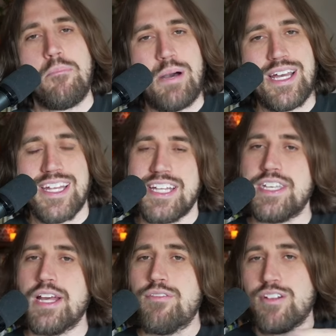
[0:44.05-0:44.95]
But
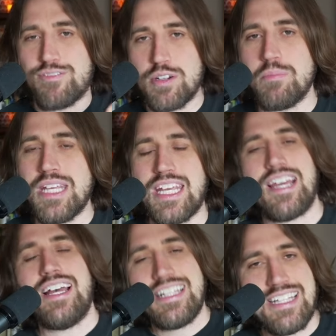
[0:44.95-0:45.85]
enough for me.
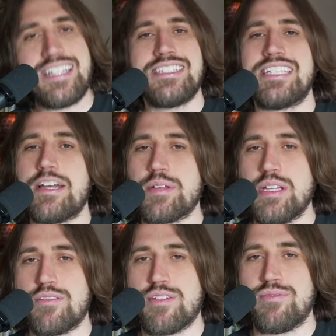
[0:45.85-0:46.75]
Let us now
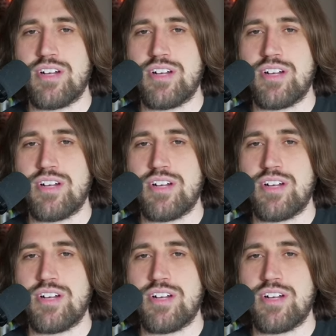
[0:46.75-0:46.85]
hear from